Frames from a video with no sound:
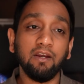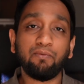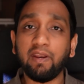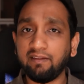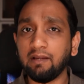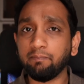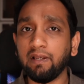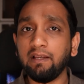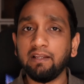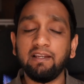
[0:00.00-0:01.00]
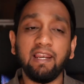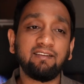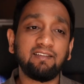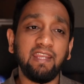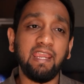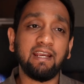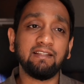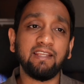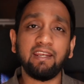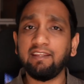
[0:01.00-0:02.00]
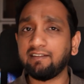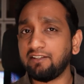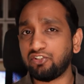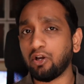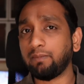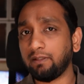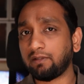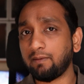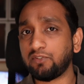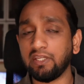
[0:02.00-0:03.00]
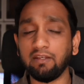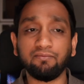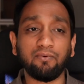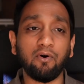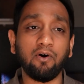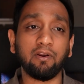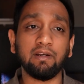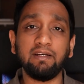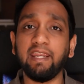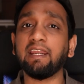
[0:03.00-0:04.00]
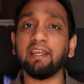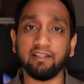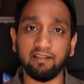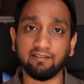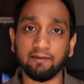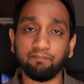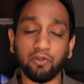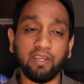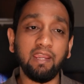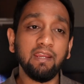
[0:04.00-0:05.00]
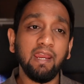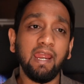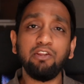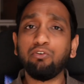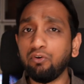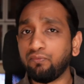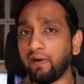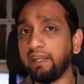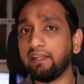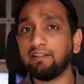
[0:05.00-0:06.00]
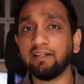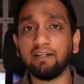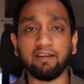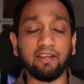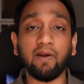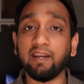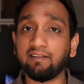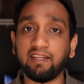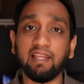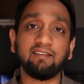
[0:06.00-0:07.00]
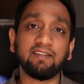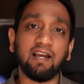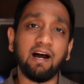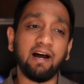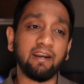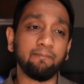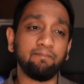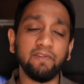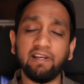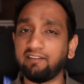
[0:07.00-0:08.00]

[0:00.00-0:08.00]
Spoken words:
For example, let's take there is a job description for data analyst, okay? And you could find the required skills are, let's